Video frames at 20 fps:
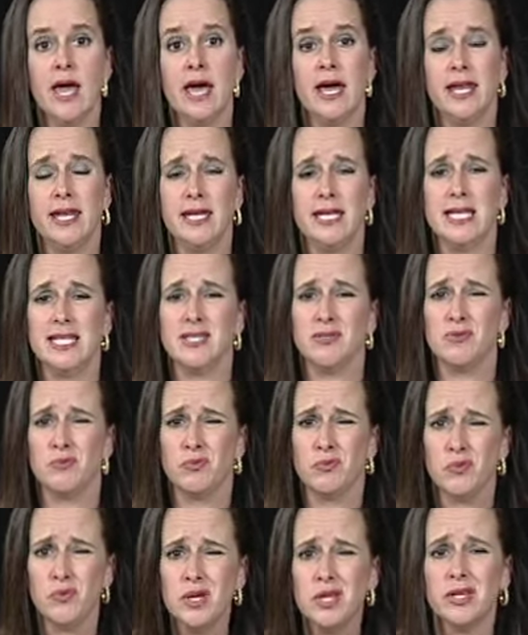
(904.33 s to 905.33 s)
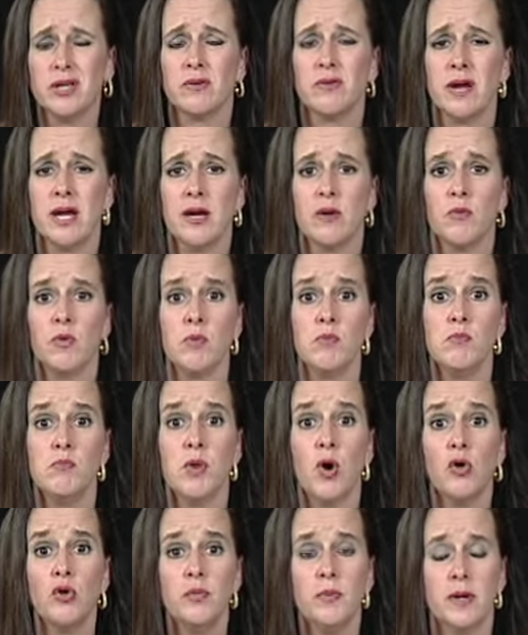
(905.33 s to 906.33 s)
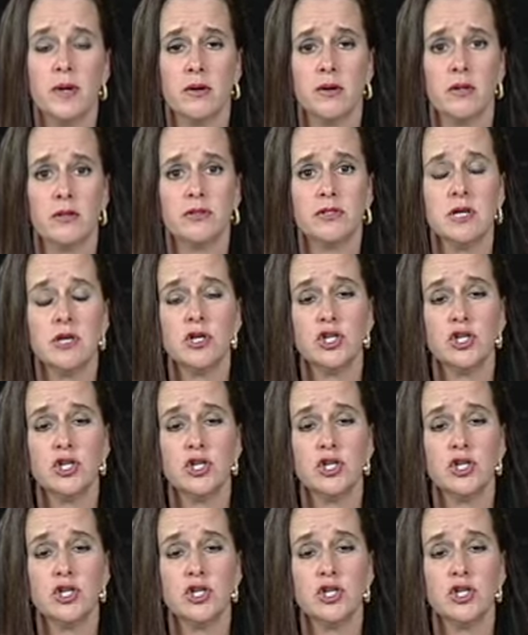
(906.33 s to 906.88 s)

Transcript: And it's really great when both parents